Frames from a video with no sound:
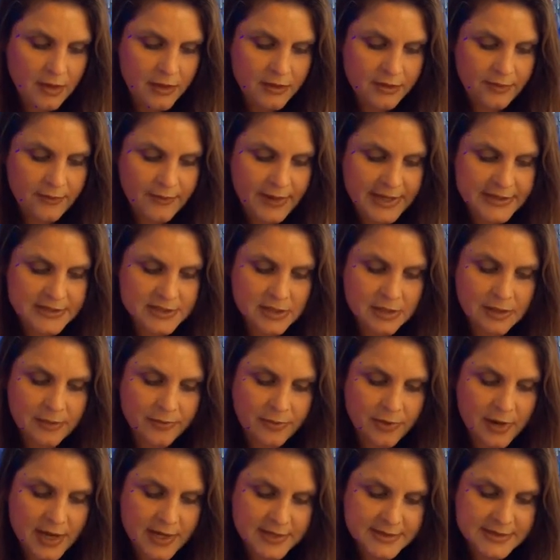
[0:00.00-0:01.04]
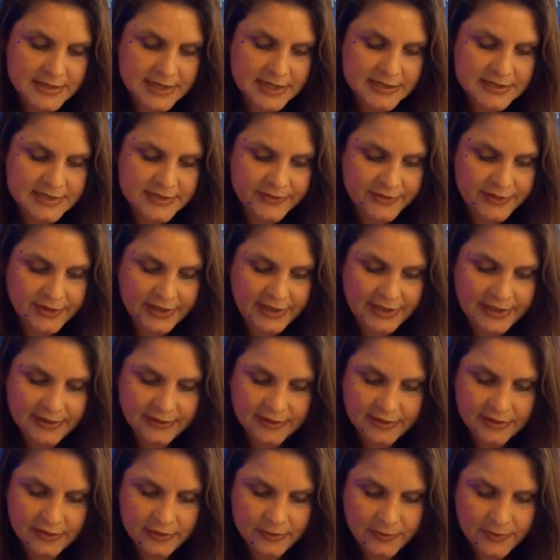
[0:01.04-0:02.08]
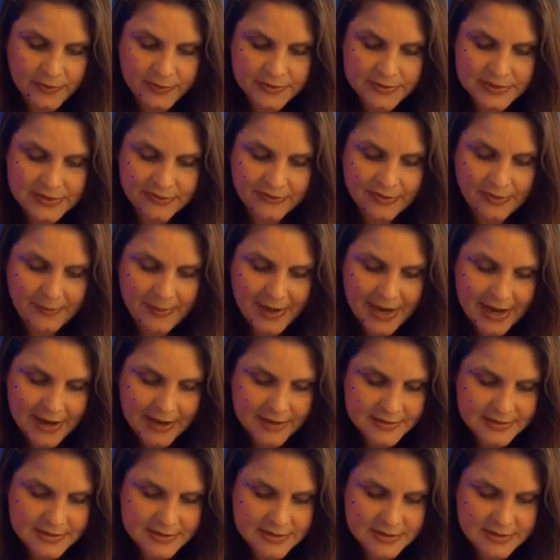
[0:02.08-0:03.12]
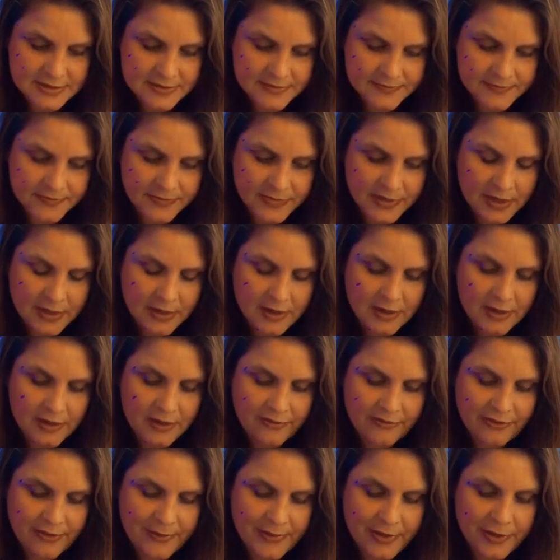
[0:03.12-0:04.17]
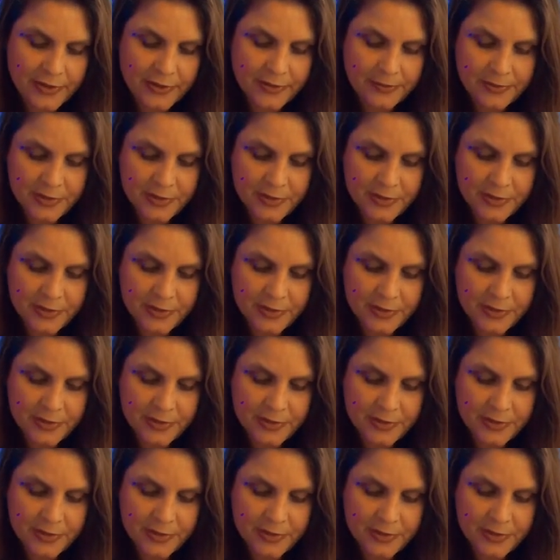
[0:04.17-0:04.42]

The rites are a process for healing the wounds of the past, from our own